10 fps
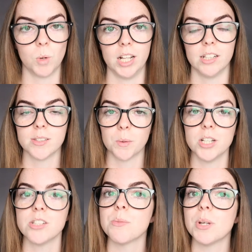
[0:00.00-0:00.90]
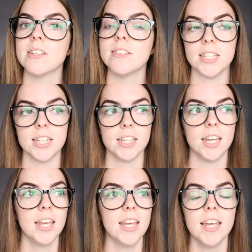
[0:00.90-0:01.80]
while, so I just want to see,
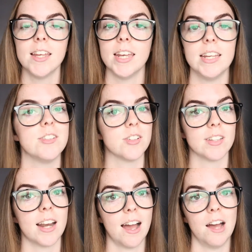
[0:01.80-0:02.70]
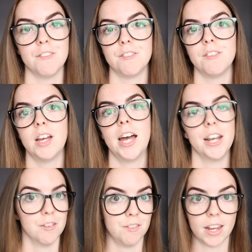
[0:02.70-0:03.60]
does it have an
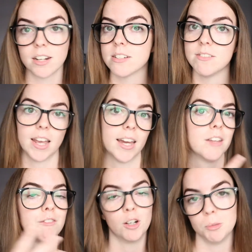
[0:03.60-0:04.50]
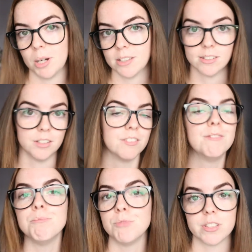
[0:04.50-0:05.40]
effect, negative or positive?
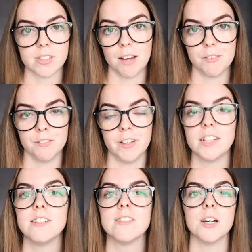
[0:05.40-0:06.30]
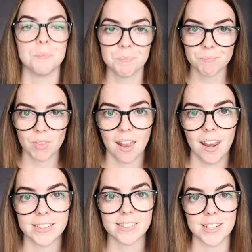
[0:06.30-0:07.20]
Does it have an effect? So
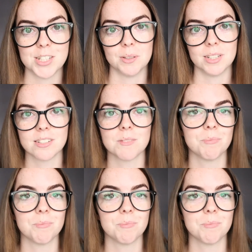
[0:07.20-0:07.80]
let's get to it.